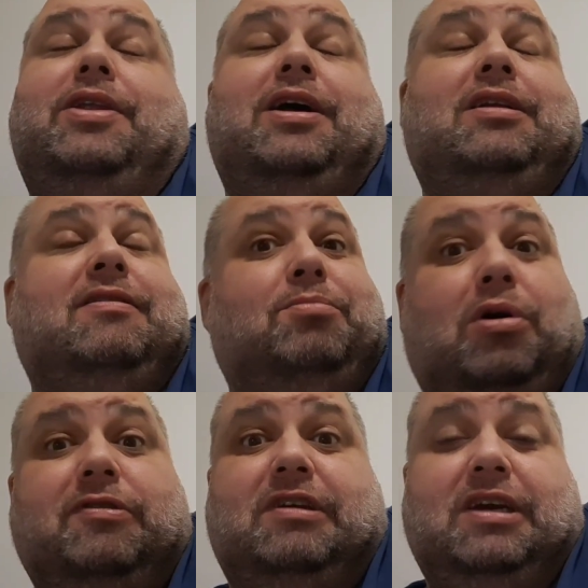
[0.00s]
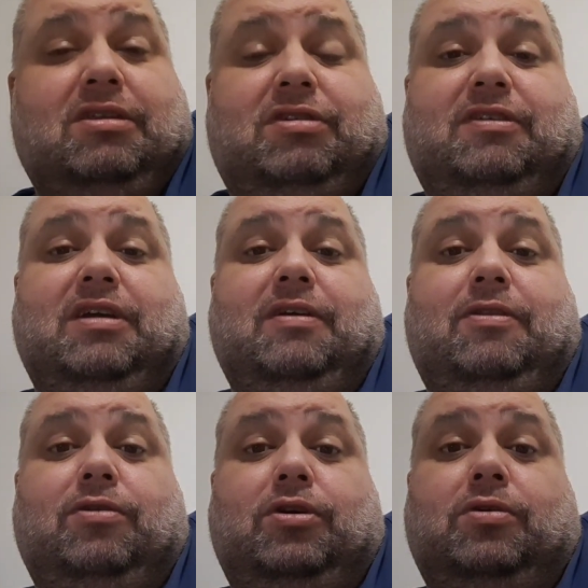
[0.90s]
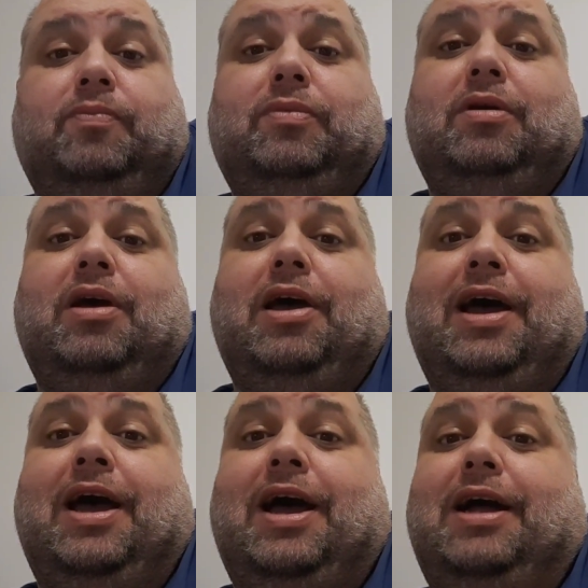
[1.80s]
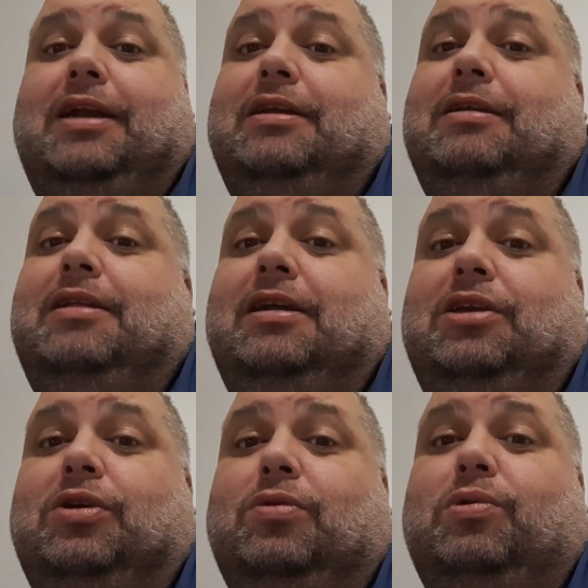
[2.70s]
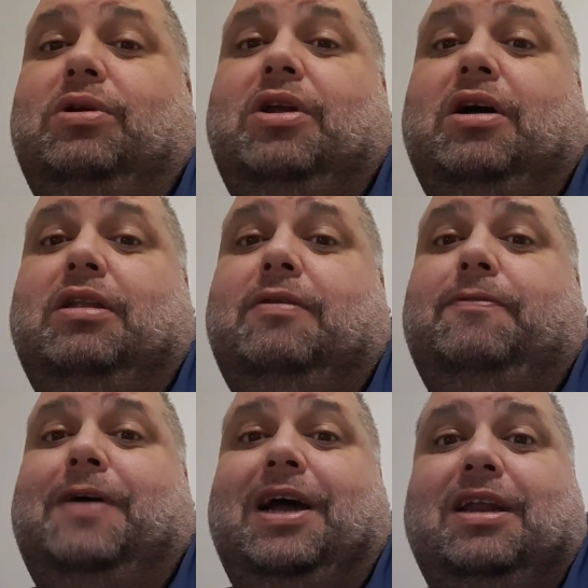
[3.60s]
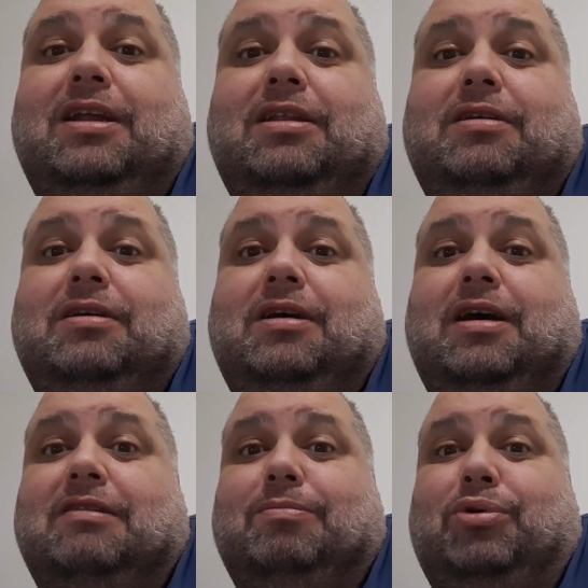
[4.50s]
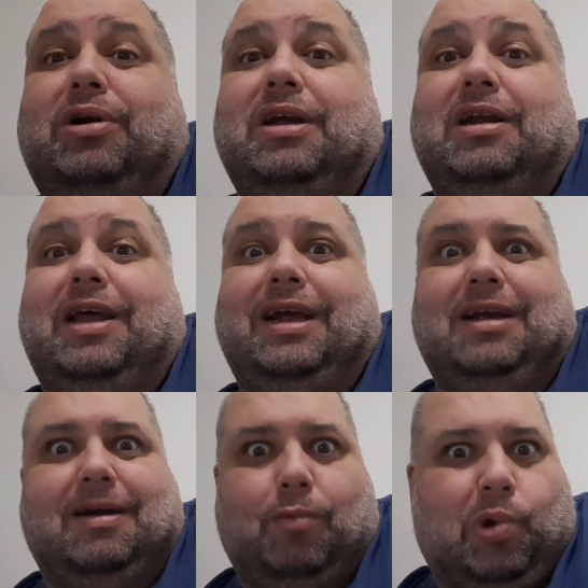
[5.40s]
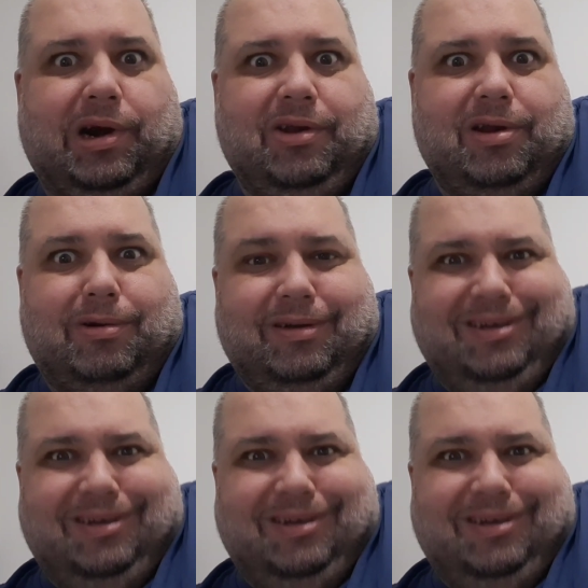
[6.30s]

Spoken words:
that is most interesting to you and that you would not find it as boring like work,